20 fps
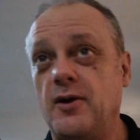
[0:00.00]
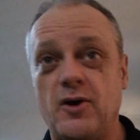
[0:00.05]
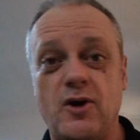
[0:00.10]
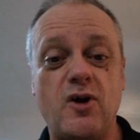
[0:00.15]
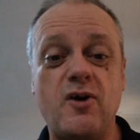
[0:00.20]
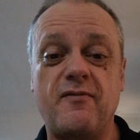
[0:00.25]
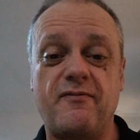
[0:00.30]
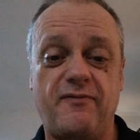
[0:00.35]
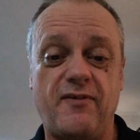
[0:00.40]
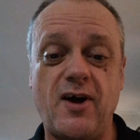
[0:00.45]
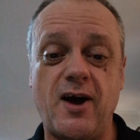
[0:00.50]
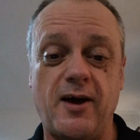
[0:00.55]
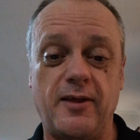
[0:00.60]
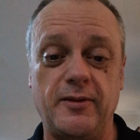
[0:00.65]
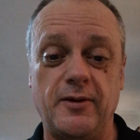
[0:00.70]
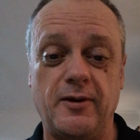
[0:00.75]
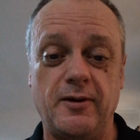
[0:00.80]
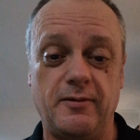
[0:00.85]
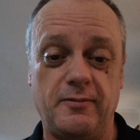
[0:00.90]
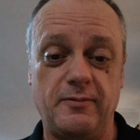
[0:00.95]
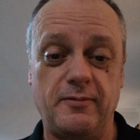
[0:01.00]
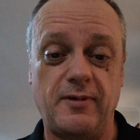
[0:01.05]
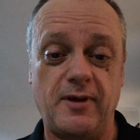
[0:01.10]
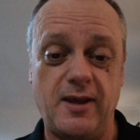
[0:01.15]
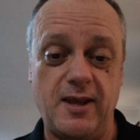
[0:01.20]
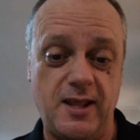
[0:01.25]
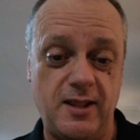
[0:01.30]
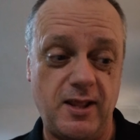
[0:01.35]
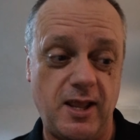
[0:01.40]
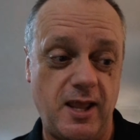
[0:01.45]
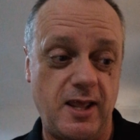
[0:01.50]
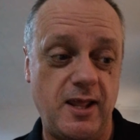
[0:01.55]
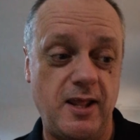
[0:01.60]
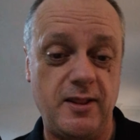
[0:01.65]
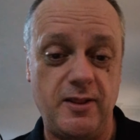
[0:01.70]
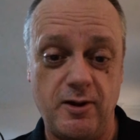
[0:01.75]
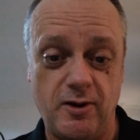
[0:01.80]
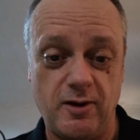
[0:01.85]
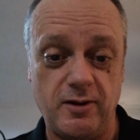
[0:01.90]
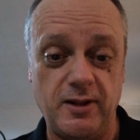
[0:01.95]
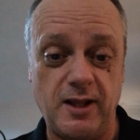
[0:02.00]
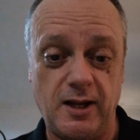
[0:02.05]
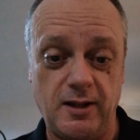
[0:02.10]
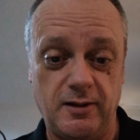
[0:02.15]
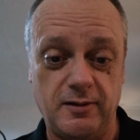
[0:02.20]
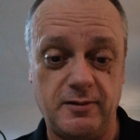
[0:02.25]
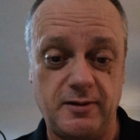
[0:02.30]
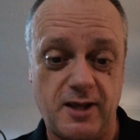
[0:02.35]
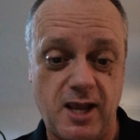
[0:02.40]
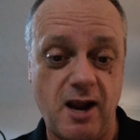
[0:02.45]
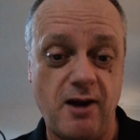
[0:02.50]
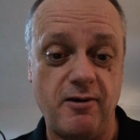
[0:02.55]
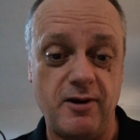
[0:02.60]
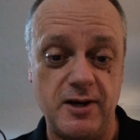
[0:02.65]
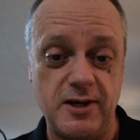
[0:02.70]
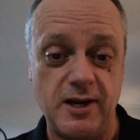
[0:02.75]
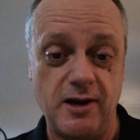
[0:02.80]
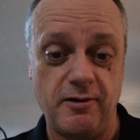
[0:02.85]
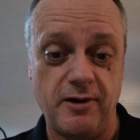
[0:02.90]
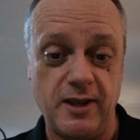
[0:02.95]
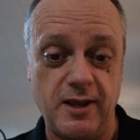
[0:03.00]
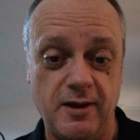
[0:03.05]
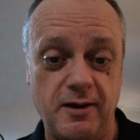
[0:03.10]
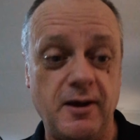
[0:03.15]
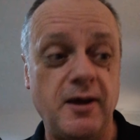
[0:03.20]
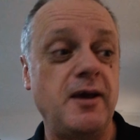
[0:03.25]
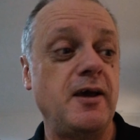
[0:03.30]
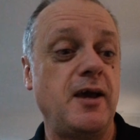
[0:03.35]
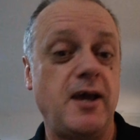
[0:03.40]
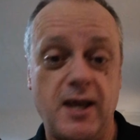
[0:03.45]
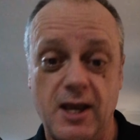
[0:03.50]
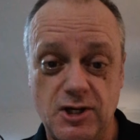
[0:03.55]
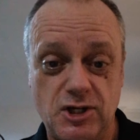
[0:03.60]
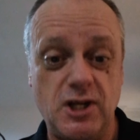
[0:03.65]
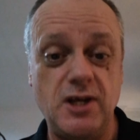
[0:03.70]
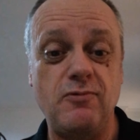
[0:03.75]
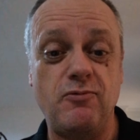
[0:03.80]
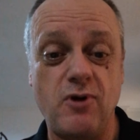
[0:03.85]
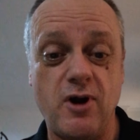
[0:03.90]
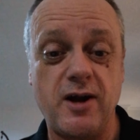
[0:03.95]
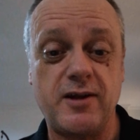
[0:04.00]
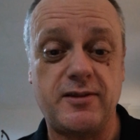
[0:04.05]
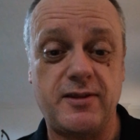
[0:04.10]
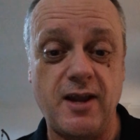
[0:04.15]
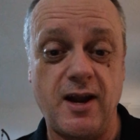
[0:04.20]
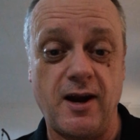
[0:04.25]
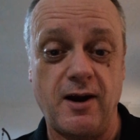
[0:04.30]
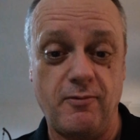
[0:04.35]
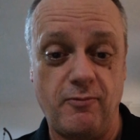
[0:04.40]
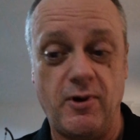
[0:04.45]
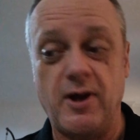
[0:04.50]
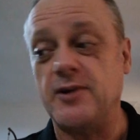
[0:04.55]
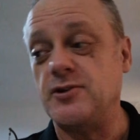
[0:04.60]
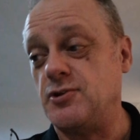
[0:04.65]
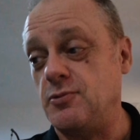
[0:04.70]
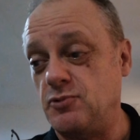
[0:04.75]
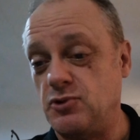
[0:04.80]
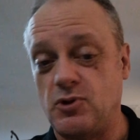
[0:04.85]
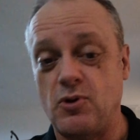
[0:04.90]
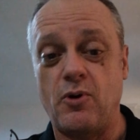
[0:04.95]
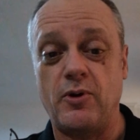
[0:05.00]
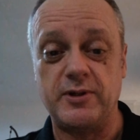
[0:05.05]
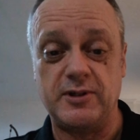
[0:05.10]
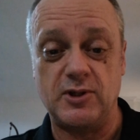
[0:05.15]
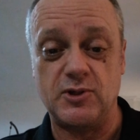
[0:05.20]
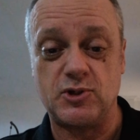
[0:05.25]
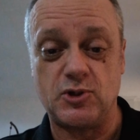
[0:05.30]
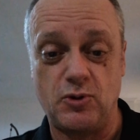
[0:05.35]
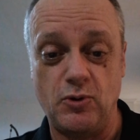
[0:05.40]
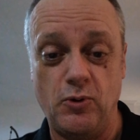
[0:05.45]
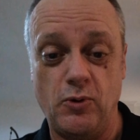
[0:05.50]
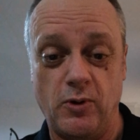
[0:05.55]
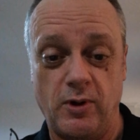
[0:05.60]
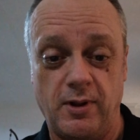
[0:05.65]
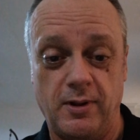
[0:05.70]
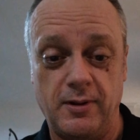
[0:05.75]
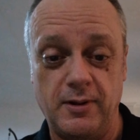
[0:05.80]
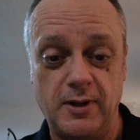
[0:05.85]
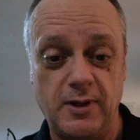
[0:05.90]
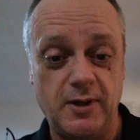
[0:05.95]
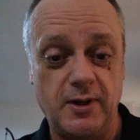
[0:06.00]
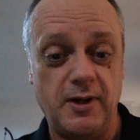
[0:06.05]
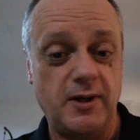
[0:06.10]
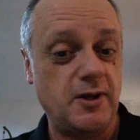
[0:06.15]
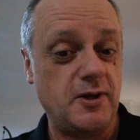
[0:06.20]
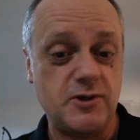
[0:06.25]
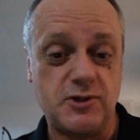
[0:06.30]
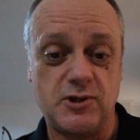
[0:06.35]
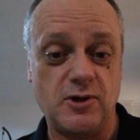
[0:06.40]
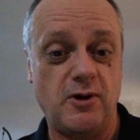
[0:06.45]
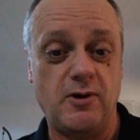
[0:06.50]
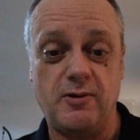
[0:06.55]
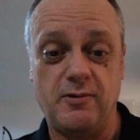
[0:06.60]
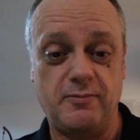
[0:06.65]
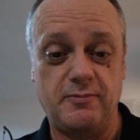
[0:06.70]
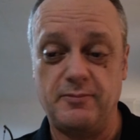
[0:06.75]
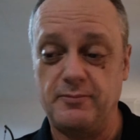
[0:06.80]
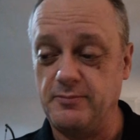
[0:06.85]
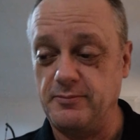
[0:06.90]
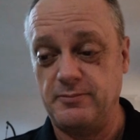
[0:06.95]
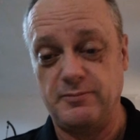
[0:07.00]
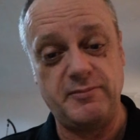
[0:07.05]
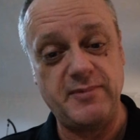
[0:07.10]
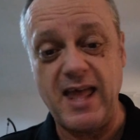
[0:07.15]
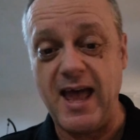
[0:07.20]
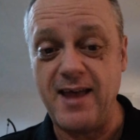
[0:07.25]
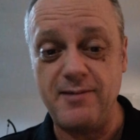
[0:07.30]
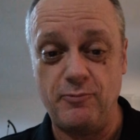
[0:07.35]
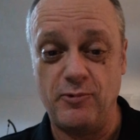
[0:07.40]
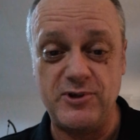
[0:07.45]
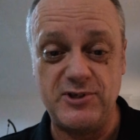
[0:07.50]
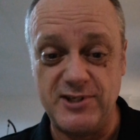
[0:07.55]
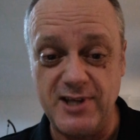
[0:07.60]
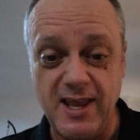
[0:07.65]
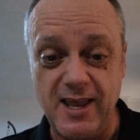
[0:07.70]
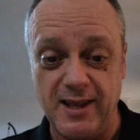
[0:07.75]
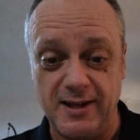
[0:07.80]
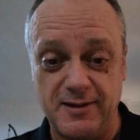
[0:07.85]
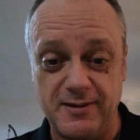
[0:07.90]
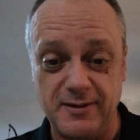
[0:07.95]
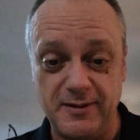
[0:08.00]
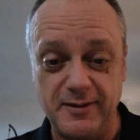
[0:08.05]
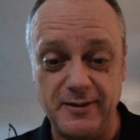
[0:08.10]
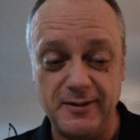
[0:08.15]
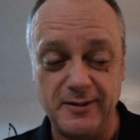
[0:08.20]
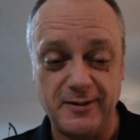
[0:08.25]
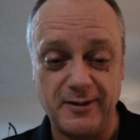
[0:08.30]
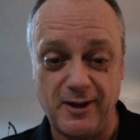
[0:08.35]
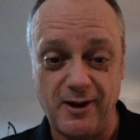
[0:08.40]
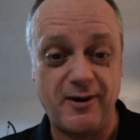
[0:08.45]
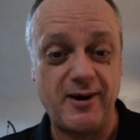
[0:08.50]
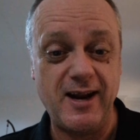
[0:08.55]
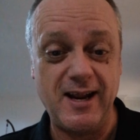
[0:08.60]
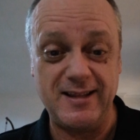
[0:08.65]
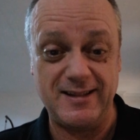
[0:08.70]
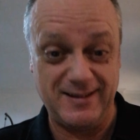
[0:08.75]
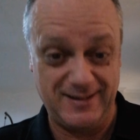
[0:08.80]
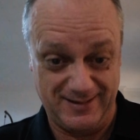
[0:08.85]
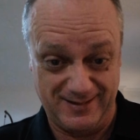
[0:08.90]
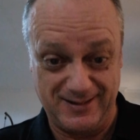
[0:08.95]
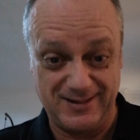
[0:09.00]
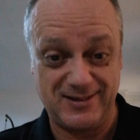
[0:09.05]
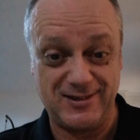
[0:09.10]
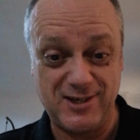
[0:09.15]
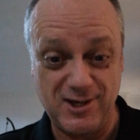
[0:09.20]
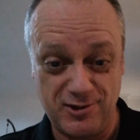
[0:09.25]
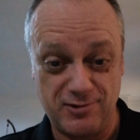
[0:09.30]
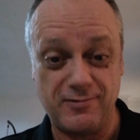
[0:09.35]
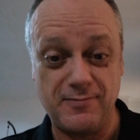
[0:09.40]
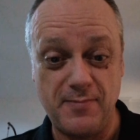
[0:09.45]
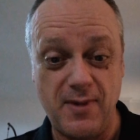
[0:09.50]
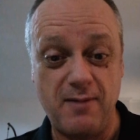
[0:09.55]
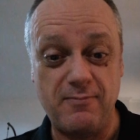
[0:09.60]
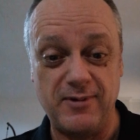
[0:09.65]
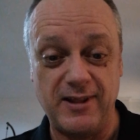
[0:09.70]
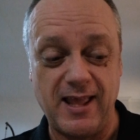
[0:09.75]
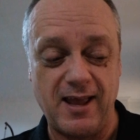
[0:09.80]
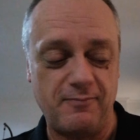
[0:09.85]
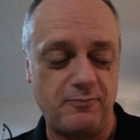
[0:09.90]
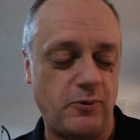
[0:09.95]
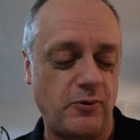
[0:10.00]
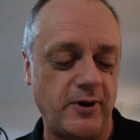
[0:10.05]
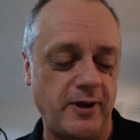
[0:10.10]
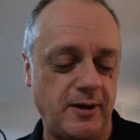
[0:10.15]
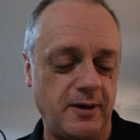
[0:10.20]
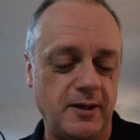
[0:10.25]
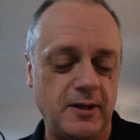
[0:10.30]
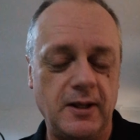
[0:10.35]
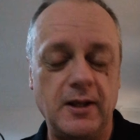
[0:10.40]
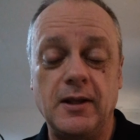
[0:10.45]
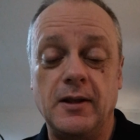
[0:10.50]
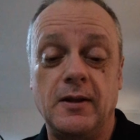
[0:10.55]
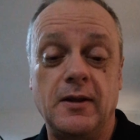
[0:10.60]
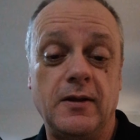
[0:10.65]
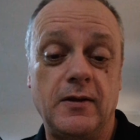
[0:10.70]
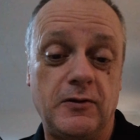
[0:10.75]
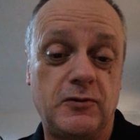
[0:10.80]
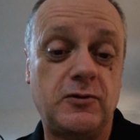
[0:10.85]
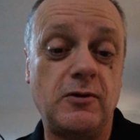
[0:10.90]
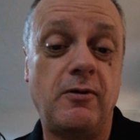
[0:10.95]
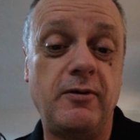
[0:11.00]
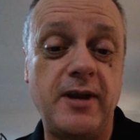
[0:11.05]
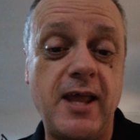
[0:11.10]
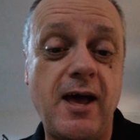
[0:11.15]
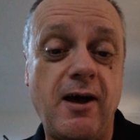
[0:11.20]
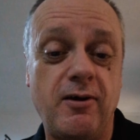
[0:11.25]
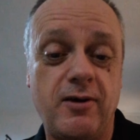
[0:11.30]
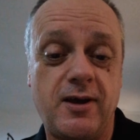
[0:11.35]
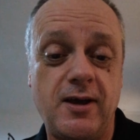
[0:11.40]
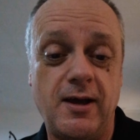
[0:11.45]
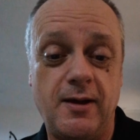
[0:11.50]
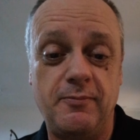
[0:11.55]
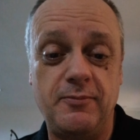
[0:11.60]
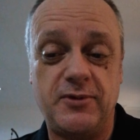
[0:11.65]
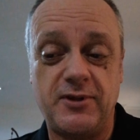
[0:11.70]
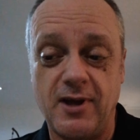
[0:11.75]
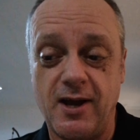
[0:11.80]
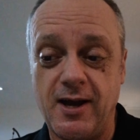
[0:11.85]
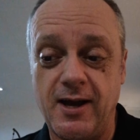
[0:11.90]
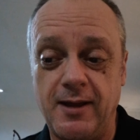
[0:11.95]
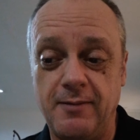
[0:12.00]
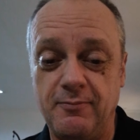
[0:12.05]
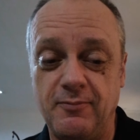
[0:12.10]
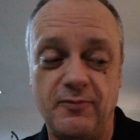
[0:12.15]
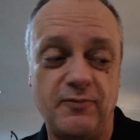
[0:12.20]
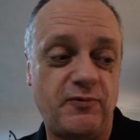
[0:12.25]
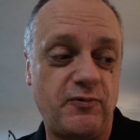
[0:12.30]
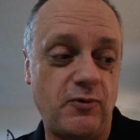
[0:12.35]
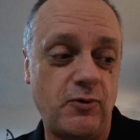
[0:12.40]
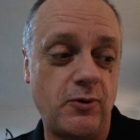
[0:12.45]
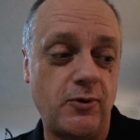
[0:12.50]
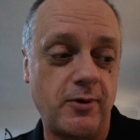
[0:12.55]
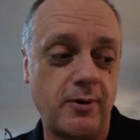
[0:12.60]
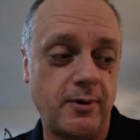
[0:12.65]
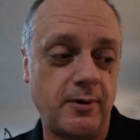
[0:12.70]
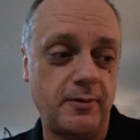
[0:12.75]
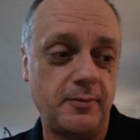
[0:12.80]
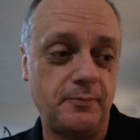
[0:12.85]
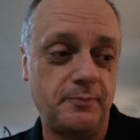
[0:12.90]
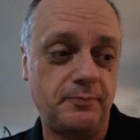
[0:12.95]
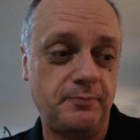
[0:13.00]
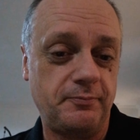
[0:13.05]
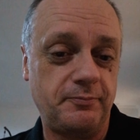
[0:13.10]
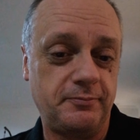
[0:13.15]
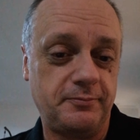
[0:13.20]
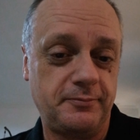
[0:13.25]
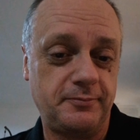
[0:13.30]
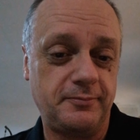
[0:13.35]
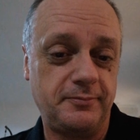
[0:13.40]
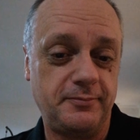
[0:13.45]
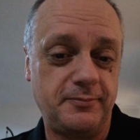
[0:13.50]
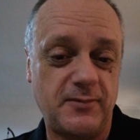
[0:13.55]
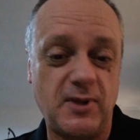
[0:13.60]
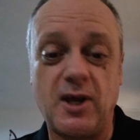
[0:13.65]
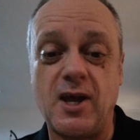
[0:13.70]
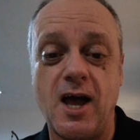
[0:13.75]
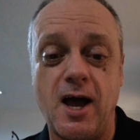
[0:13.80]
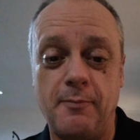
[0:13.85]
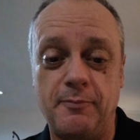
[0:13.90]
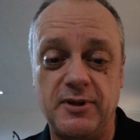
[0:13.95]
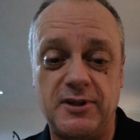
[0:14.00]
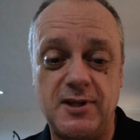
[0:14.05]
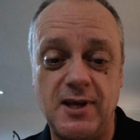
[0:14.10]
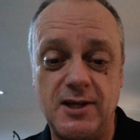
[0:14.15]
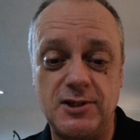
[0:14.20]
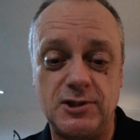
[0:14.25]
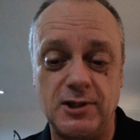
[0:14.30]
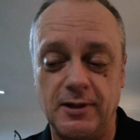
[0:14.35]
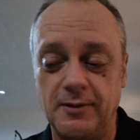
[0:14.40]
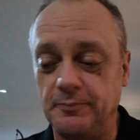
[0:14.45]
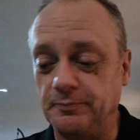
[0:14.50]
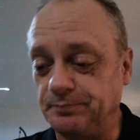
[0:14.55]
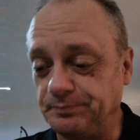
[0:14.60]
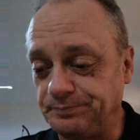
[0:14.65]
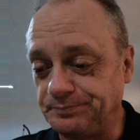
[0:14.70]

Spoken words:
her father, in their little Karen area, she worked there while she was going to school. So that was it. All right? Just remember that point. So now come time for the competition